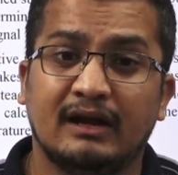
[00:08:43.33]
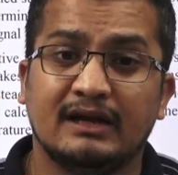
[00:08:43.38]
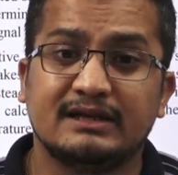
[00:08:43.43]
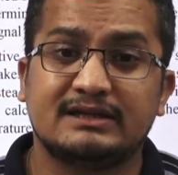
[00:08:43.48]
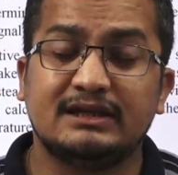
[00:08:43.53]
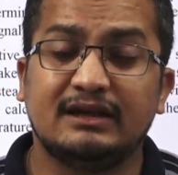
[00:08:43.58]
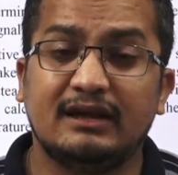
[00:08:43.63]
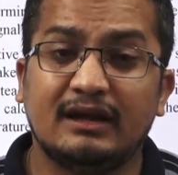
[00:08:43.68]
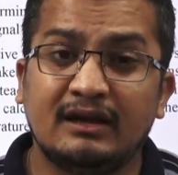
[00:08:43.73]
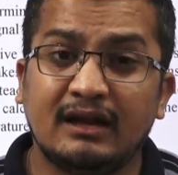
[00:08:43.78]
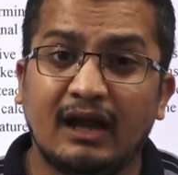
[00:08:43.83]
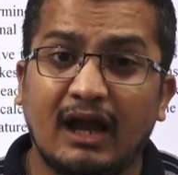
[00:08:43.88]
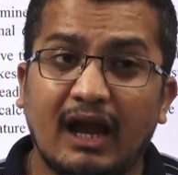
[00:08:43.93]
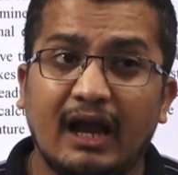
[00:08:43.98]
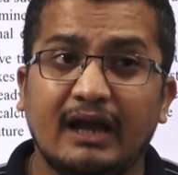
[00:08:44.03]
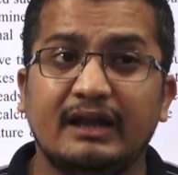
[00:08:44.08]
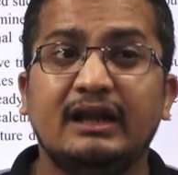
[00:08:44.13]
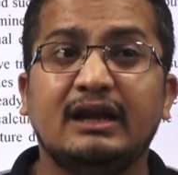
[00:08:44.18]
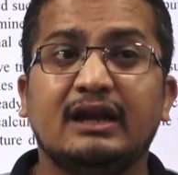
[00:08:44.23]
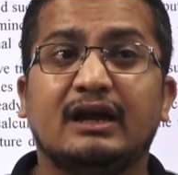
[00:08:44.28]
See, in
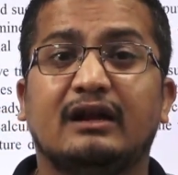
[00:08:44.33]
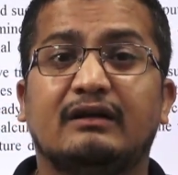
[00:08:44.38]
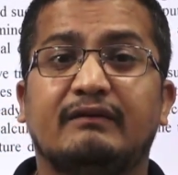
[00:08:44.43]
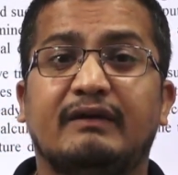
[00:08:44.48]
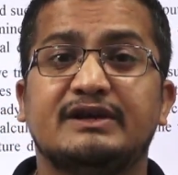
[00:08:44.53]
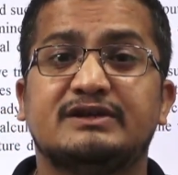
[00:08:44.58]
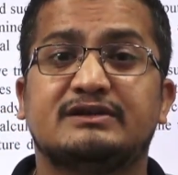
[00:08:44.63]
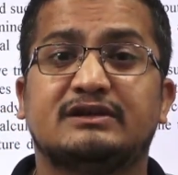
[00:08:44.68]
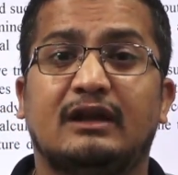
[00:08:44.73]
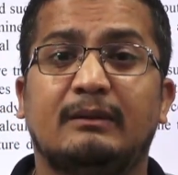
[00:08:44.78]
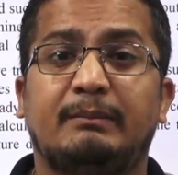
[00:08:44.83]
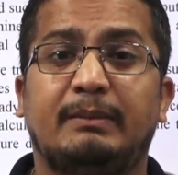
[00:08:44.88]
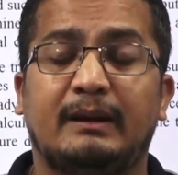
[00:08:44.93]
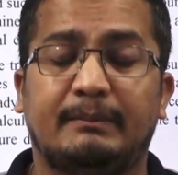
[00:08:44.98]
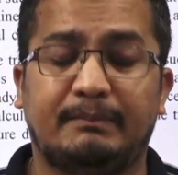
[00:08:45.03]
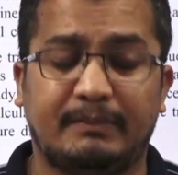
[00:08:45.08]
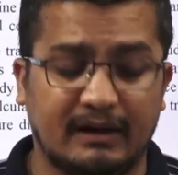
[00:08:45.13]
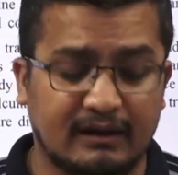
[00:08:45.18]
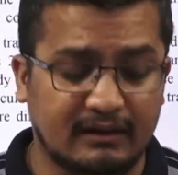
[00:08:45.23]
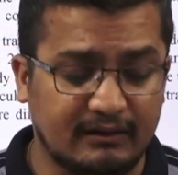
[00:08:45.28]
any conventional
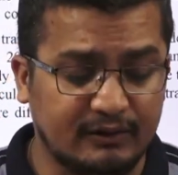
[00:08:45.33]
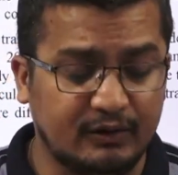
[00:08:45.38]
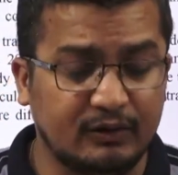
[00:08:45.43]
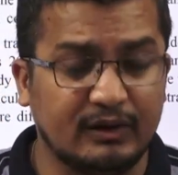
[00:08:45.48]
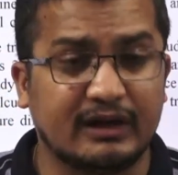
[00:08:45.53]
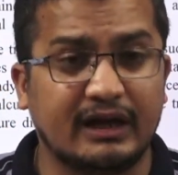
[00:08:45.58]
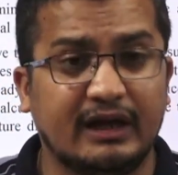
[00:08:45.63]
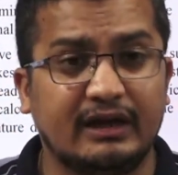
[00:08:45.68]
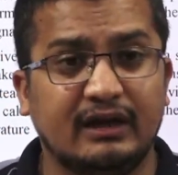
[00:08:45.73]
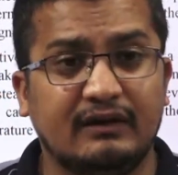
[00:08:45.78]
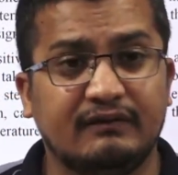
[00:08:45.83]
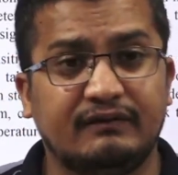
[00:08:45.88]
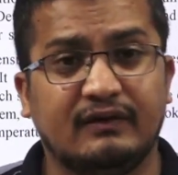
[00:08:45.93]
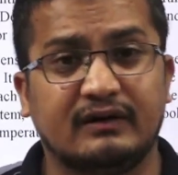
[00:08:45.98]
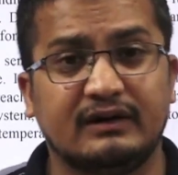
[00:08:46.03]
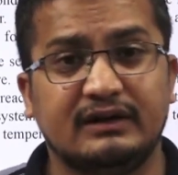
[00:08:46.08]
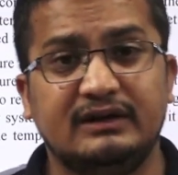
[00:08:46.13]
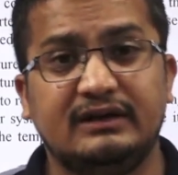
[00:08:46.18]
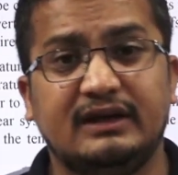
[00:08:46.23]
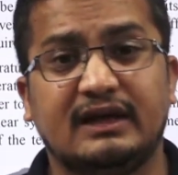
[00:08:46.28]
paper, you are writing
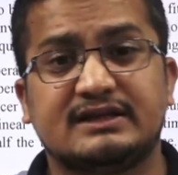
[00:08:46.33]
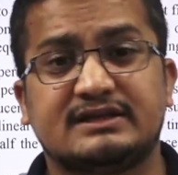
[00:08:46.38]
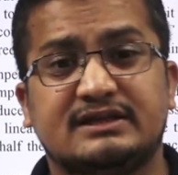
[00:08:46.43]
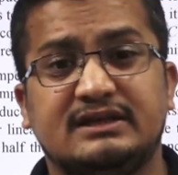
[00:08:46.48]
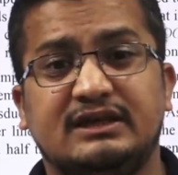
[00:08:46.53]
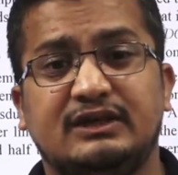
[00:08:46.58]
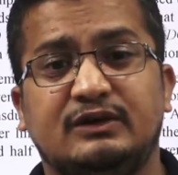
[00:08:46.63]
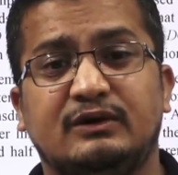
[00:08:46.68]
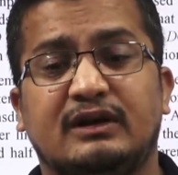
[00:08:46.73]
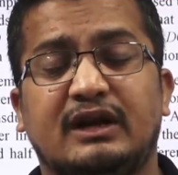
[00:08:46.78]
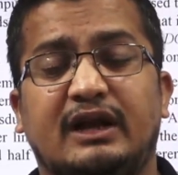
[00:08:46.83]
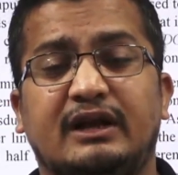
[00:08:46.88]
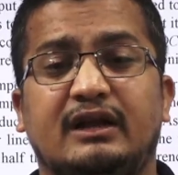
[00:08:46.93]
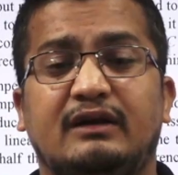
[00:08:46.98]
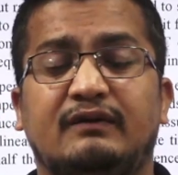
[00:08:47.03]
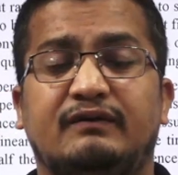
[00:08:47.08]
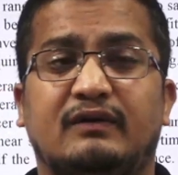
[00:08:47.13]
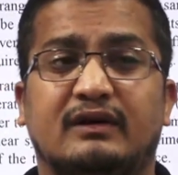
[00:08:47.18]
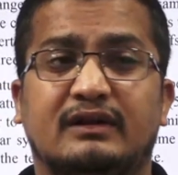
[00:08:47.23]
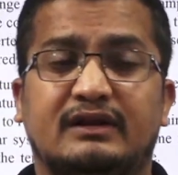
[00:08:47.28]
for ESE, you are
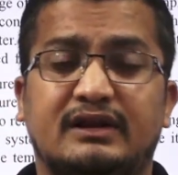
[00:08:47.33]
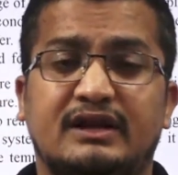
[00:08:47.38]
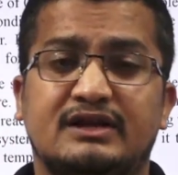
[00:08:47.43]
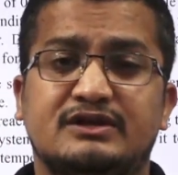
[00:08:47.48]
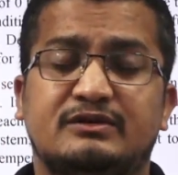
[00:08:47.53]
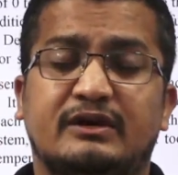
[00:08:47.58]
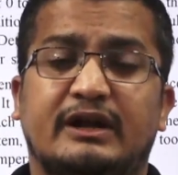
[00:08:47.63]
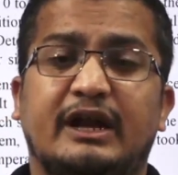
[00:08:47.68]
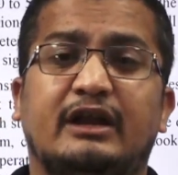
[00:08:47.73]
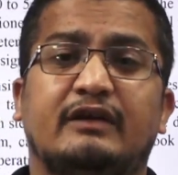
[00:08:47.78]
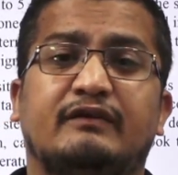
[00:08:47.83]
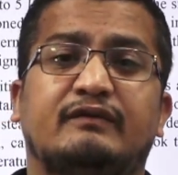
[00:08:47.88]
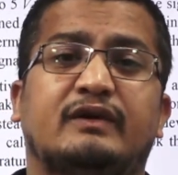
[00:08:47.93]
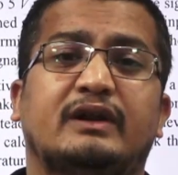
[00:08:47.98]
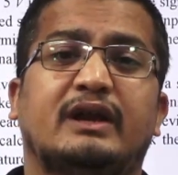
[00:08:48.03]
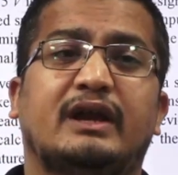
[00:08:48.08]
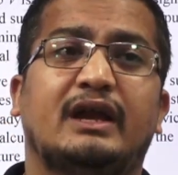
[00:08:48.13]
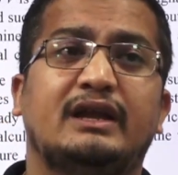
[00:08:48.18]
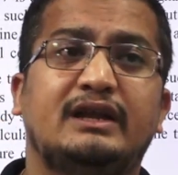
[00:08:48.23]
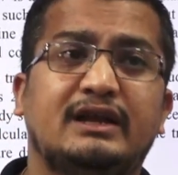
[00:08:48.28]
writing for this, you are writing for
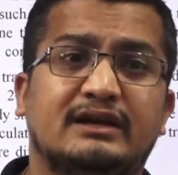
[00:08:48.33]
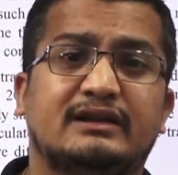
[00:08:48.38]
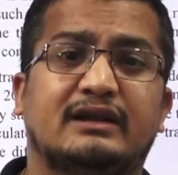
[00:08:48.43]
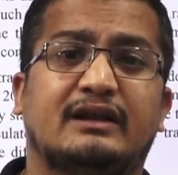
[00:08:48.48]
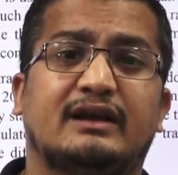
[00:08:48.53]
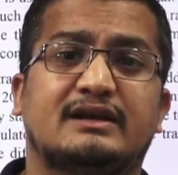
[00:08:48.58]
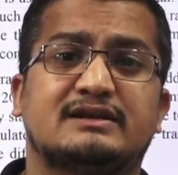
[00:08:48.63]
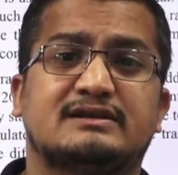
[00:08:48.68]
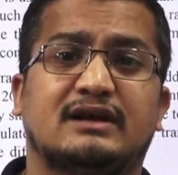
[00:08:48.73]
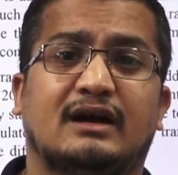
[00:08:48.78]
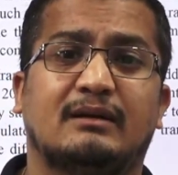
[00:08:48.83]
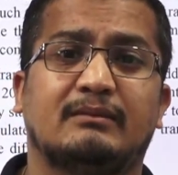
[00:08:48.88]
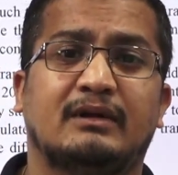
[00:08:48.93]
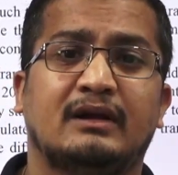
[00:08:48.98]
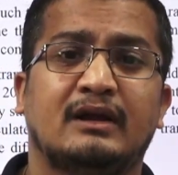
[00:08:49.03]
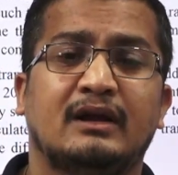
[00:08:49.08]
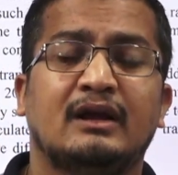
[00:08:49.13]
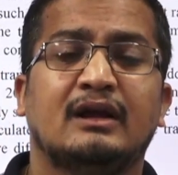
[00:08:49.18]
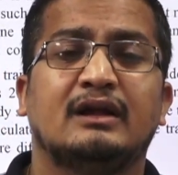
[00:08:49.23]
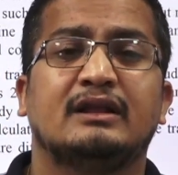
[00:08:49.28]
any other exam.
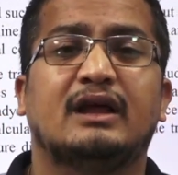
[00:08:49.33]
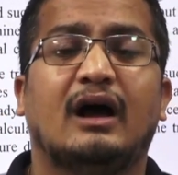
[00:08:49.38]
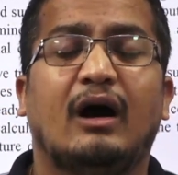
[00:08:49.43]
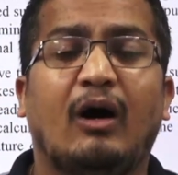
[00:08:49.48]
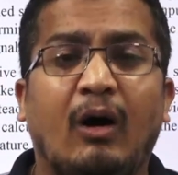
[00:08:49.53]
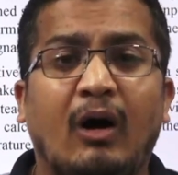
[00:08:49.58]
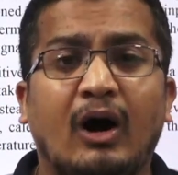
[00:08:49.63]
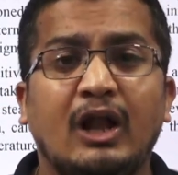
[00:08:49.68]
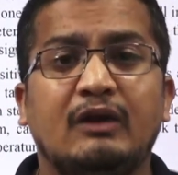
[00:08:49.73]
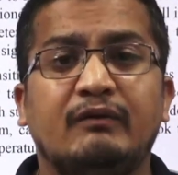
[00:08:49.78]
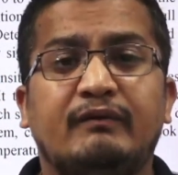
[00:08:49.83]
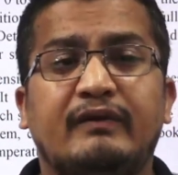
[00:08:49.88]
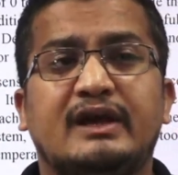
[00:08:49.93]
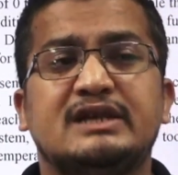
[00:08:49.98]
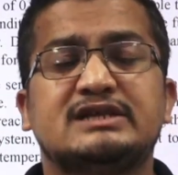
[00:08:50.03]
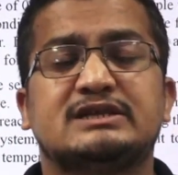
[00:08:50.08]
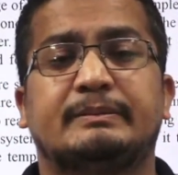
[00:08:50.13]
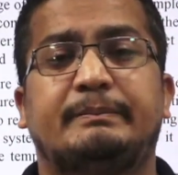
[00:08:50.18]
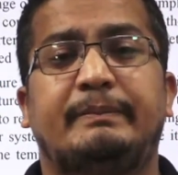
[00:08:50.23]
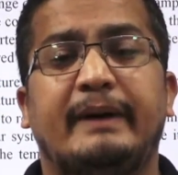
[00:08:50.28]
The
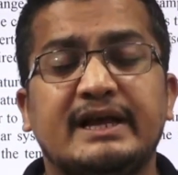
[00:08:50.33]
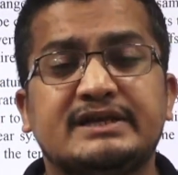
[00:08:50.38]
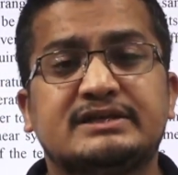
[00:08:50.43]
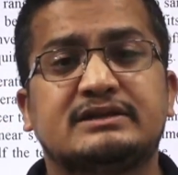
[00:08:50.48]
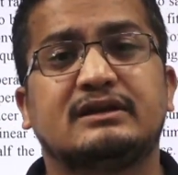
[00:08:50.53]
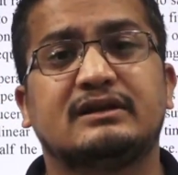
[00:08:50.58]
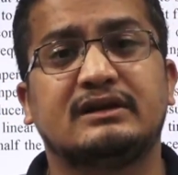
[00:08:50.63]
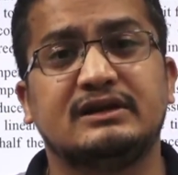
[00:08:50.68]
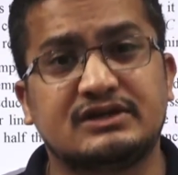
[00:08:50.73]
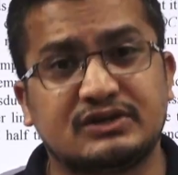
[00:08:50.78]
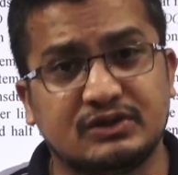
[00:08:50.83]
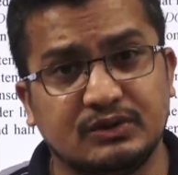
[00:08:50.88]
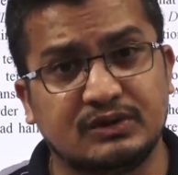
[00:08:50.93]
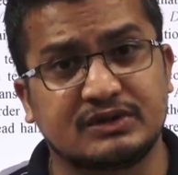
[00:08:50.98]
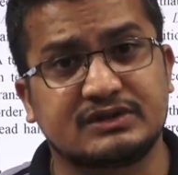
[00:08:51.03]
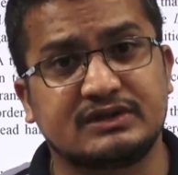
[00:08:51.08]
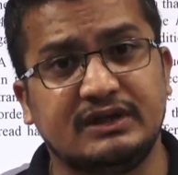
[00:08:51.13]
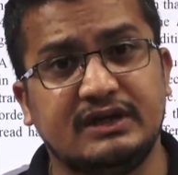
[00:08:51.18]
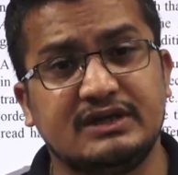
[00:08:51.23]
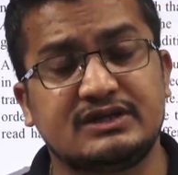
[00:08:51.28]
always best resource
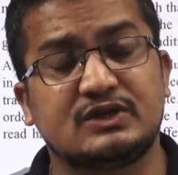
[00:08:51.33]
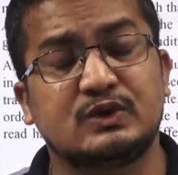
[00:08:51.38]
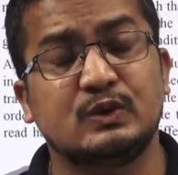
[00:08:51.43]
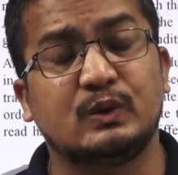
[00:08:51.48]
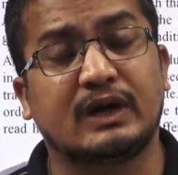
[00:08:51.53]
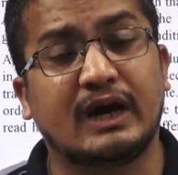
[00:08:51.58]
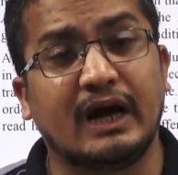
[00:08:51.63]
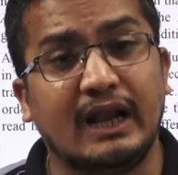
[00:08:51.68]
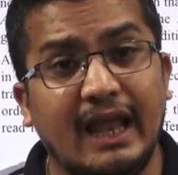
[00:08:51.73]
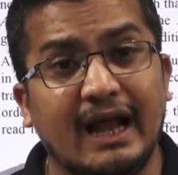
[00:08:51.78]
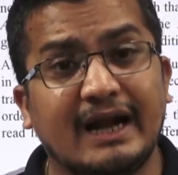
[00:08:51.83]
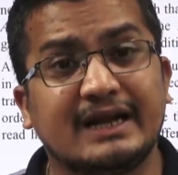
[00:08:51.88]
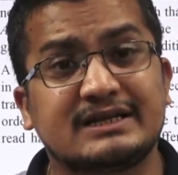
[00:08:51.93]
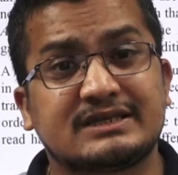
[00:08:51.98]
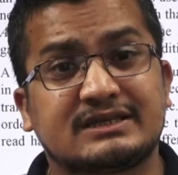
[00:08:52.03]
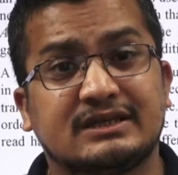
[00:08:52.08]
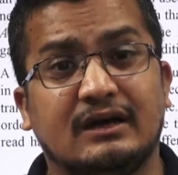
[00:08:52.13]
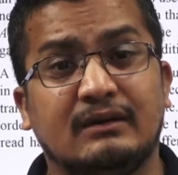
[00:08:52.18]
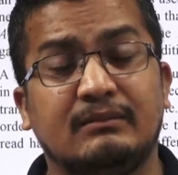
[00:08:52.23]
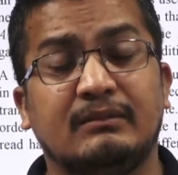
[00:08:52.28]
is to collect
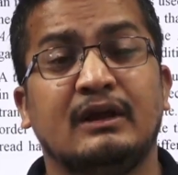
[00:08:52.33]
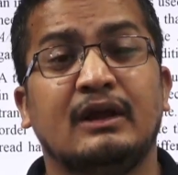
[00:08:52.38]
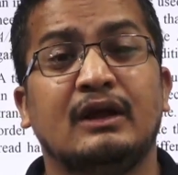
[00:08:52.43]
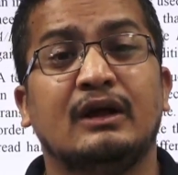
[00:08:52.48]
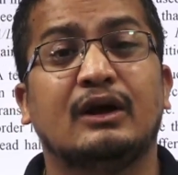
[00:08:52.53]
some